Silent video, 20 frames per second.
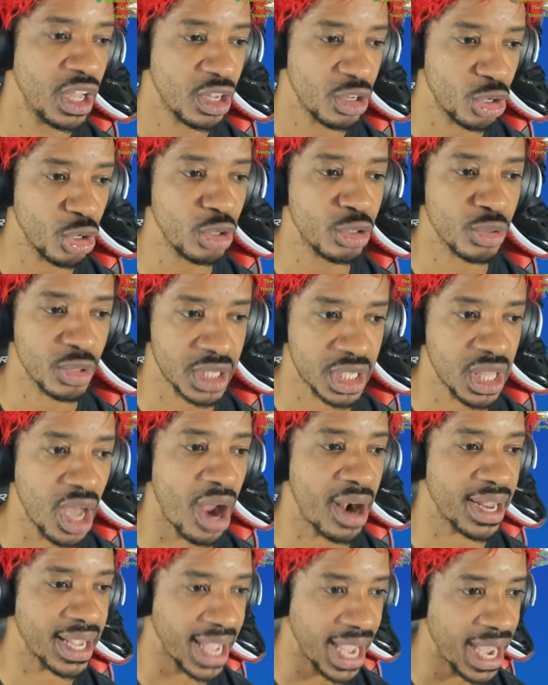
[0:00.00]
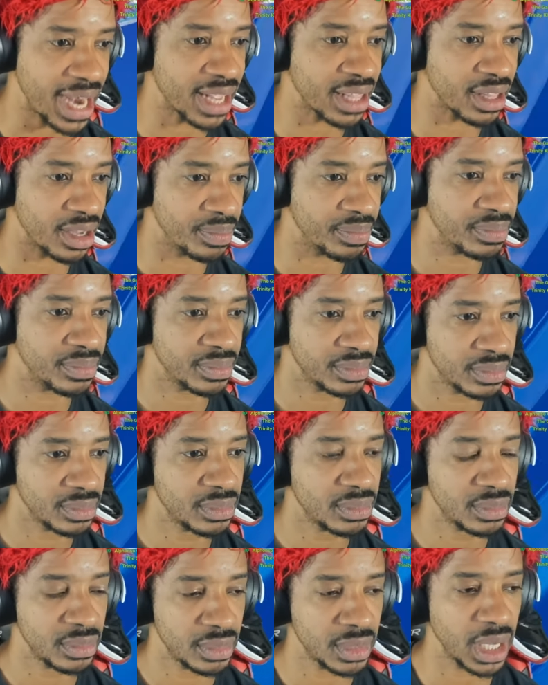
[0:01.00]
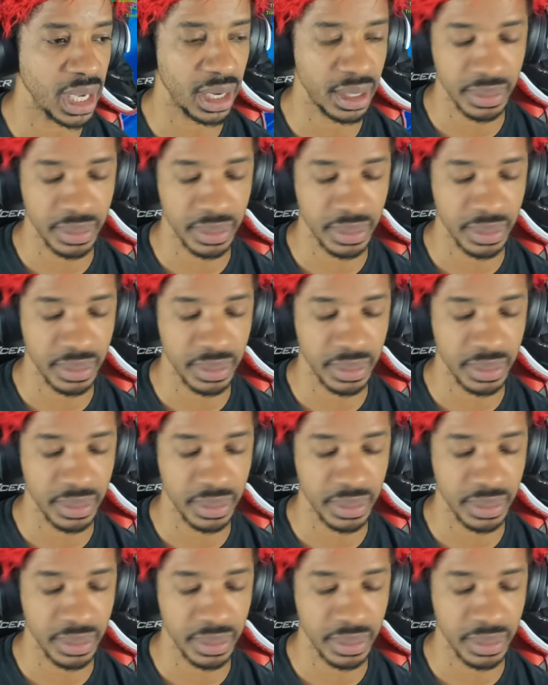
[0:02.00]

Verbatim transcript: dudes will start getting them. Yeah.